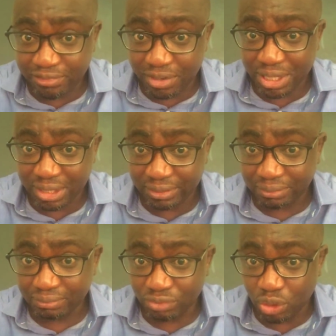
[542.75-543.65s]
funny.
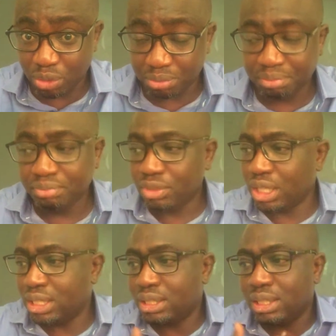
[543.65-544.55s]

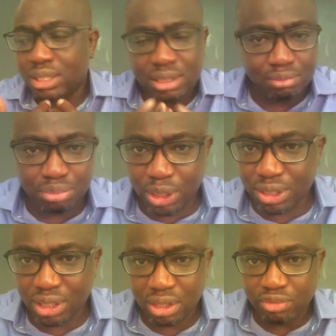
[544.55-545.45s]
It
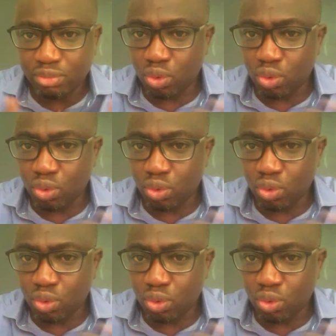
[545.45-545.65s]
brings a lot of